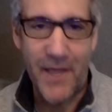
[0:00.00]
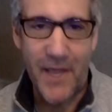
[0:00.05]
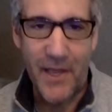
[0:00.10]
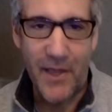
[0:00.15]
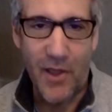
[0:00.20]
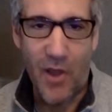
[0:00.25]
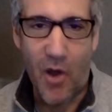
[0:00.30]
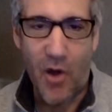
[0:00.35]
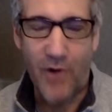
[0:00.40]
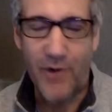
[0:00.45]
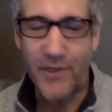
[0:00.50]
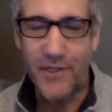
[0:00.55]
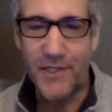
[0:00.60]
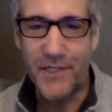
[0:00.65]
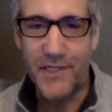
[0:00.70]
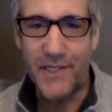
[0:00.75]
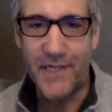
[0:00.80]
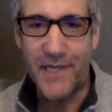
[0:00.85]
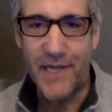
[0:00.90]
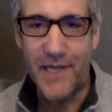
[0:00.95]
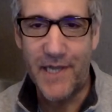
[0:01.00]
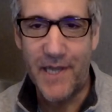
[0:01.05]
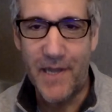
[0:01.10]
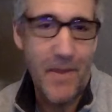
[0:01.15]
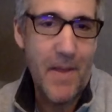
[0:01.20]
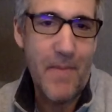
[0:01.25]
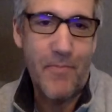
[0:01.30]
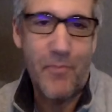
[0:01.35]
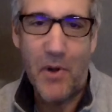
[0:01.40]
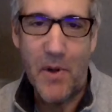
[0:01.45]
than Lawrence,
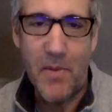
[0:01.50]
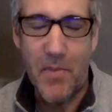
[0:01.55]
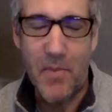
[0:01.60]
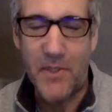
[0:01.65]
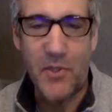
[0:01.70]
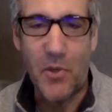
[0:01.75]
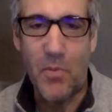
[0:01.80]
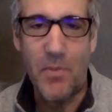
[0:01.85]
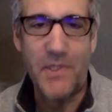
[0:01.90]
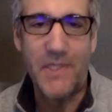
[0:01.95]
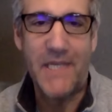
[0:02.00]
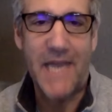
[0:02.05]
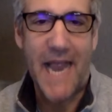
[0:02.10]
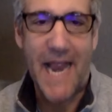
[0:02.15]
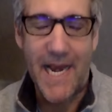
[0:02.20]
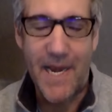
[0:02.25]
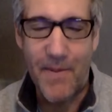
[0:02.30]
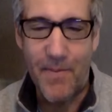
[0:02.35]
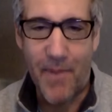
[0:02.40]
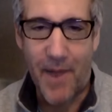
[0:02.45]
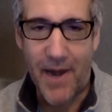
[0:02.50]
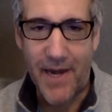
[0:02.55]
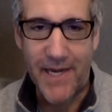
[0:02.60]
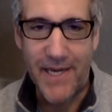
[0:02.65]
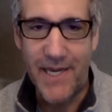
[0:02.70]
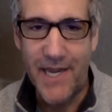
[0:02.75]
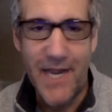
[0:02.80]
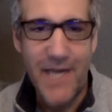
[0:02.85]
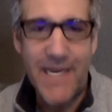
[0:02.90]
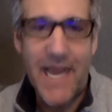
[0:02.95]
than pretty much almost
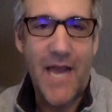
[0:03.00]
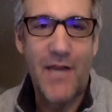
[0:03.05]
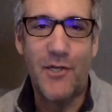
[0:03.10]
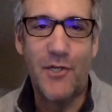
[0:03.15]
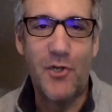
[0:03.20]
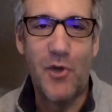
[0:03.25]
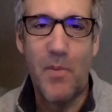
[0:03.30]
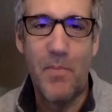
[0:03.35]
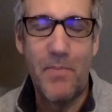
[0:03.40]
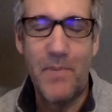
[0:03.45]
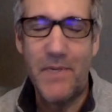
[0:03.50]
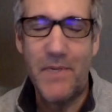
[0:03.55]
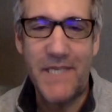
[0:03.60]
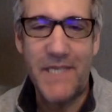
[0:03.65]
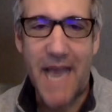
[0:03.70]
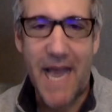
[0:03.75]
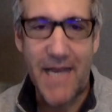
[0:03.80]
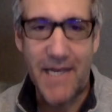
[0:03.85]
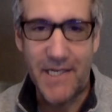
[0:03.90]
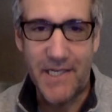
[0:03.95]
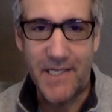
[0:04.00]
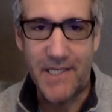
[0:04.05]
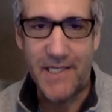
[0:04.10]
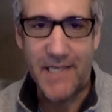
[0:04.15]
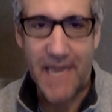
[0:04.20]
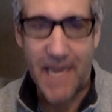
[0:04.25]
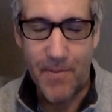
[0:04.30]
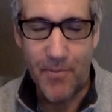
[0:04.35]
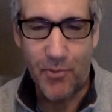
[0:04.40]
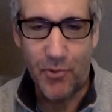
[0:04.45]
anybody. Donald Trump is not
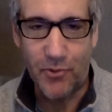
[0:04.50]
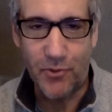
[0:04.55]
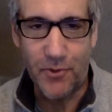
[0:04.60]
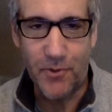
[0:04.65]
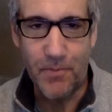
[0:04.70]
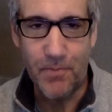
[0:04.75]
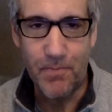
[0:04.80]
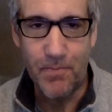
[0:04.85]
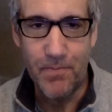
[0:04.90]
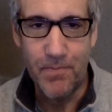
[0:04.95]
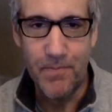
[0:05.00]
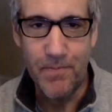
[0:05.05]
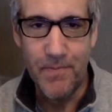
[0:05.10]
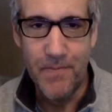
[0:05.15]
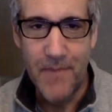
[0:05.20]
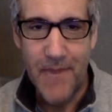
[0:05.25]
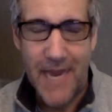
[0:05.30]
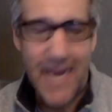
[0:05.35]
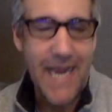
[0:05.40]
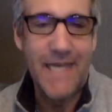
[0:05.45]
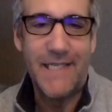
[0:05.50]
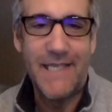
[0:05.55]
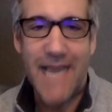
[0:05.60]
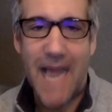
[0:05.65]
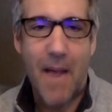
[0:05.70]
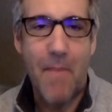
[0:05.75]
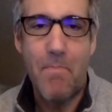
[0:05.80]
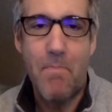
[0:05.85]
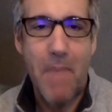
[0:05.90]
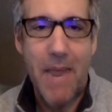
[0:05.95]
disabled. He is
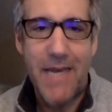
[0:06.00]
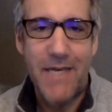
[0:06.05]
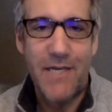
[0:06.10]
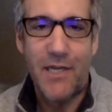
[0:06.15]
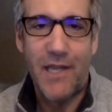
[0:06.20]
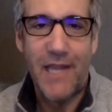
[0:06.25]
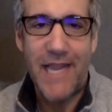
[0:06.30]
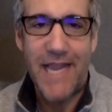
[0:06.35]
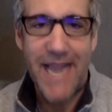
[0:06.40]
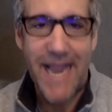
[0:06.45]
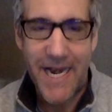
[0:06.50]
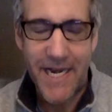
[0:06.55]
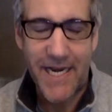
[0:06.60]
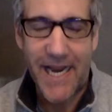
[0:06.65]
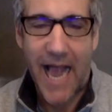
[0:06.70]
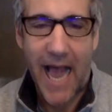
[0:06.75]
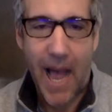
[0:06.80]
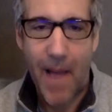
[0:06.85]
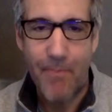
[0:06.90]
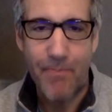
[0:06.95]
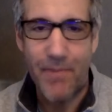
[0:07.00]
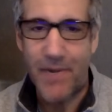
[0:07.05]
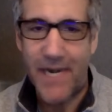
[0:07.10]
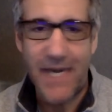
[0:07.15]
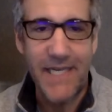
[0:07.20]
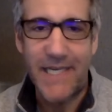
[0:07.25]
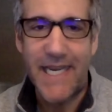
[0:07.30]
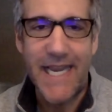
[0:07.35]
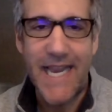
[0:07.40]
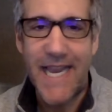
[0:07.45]
not mentally
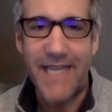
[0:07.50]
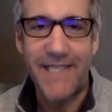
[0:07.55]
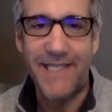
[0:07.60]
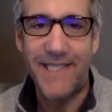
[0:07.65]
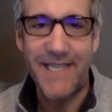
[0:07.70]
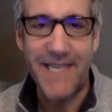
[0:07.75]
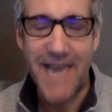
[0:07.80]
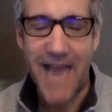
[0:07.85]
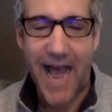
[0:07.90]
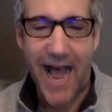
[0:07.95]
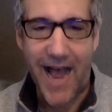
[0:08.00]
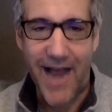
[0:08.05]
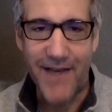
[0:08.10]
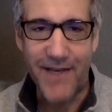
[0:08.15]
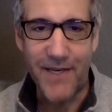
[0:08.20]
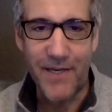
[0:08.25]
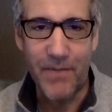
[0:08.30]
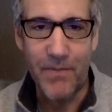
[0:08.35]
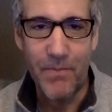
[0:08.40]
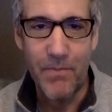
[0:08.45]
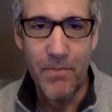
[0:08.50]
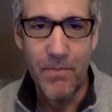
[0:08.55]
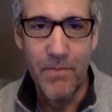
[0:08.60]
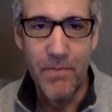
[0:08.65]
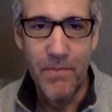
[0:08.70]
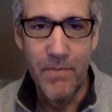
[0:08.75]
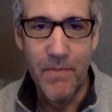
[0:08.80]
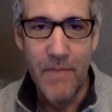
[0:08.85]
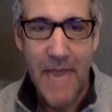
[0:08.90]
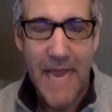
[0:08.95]
incompetent. He is not.
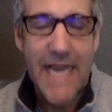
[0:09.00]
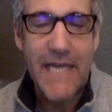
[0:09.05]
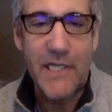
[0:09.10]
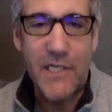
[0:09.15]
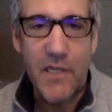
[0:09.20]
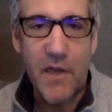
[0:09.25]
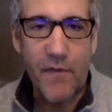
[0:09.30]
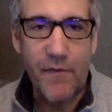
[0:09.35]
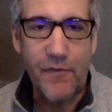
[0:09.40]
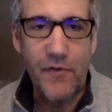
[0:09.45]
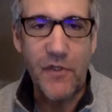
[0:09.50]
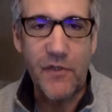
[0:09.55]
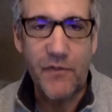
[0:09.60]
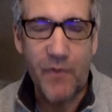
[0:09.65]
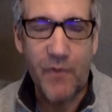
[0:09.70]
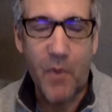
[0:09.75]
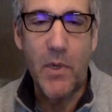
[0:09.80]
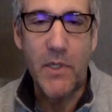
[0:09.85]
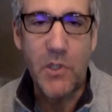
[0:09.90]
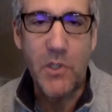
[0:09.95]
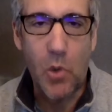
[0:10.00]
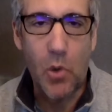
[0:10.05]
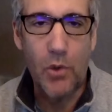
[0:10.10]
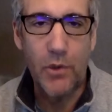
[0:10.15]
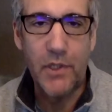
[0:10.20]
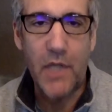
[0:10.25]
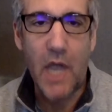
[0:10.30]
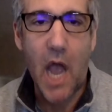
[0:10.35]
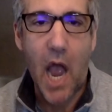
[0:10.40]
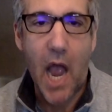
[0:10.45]
He suffers from what's
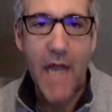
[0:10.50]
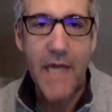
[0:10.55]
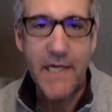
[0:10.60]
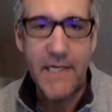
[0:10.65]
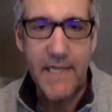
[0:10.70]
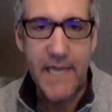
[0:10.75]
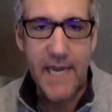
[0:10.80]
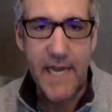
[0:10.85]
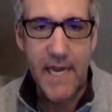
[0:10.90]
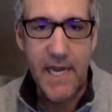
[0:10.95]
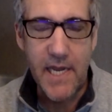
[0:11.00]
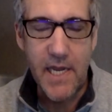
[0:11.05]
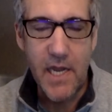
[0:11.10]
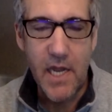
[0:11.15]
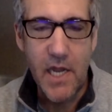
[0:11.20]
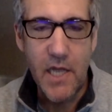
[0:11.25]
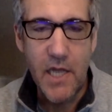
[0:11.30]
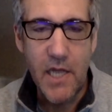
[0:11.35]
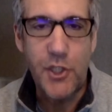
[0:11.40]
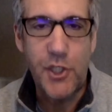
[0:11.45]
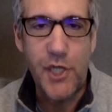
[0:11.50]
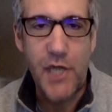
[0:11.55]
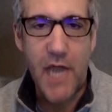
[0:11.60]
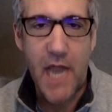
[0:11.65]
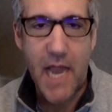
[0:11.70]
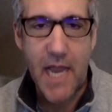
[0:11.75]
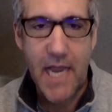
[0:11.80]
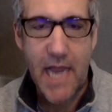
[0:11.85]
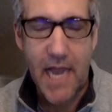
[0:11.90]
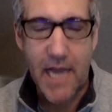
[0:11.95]
called
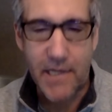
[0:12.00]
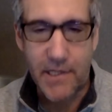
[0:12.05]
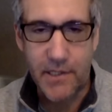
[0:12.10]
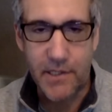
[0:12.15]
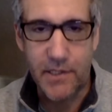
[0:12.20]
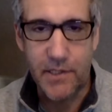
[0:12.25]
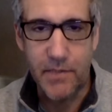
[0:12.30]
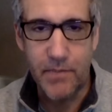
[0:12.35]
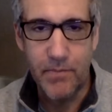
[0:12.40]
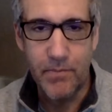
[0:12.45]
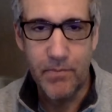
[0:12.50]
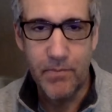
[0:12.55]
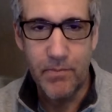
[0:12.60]
IDGAS.